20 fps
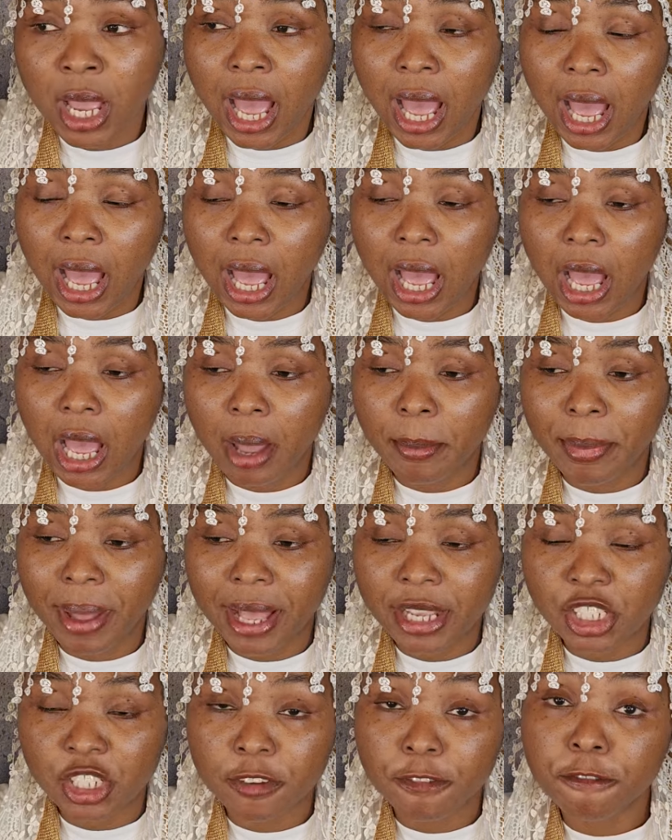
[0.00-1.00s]
Um,
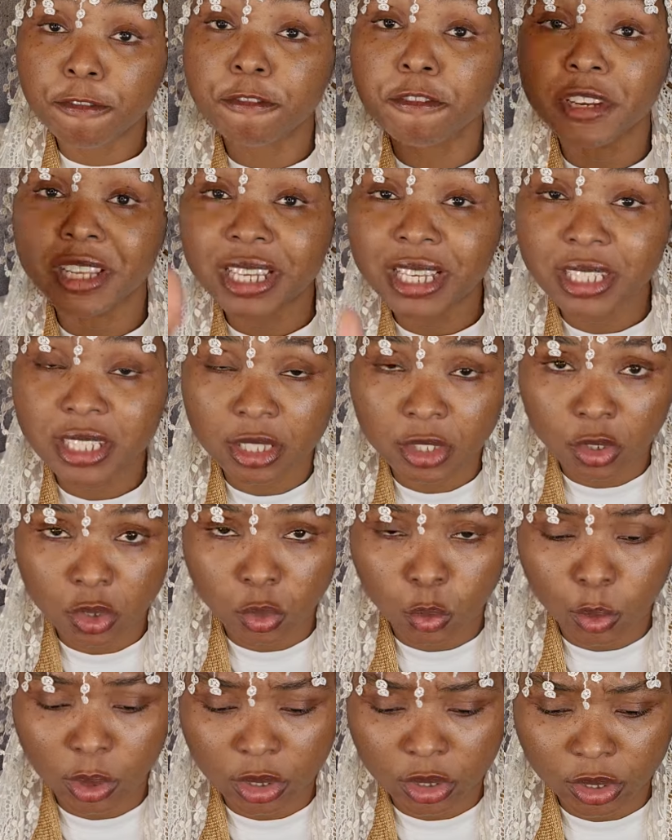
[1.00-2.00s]
and she flees into the
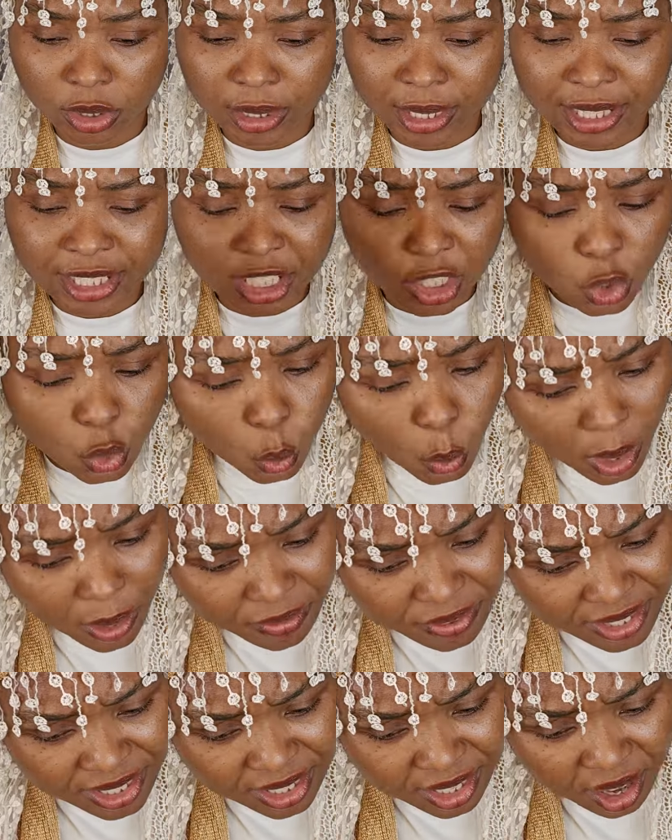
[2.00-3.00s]
wilderness. The
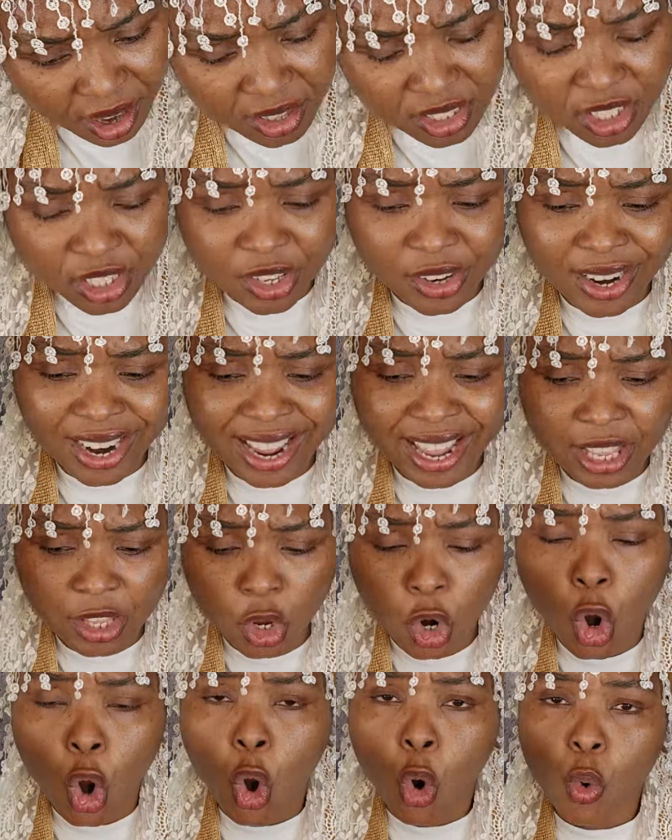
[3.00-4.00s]
12 stars on her head
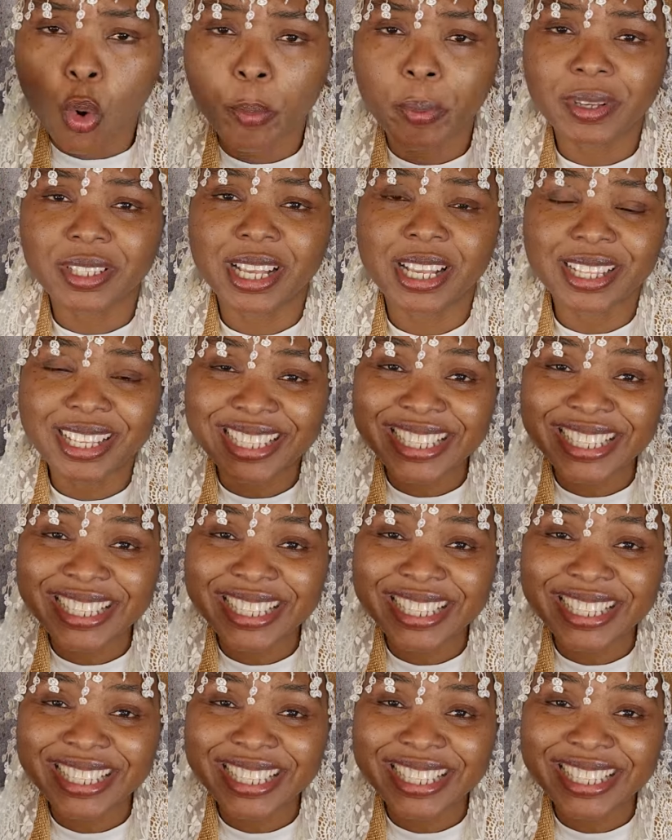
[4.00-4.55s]
represent the